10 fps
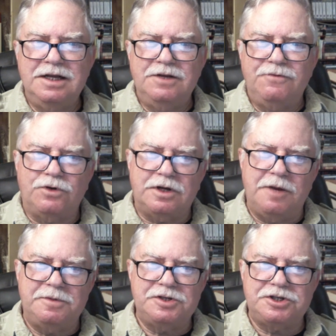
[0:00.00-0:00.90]
For
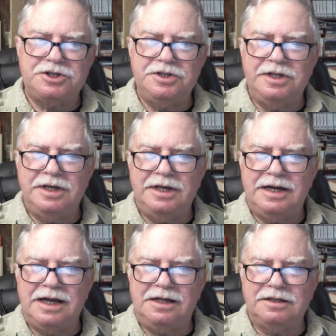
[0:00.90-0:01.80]
composition, then,
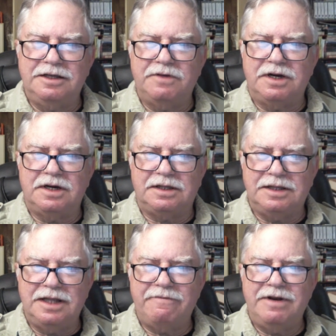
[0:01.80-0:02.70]
I'll give it an
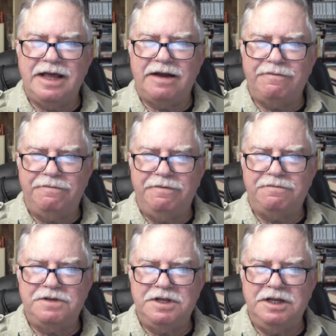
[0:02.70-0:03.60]
11 out of
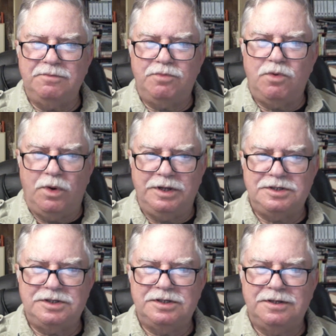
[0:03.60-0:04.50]
15
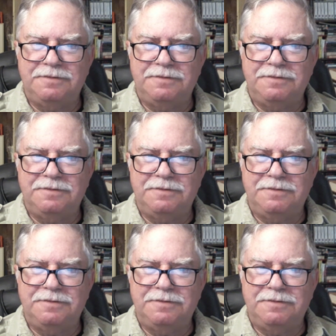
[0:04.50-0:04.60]
points.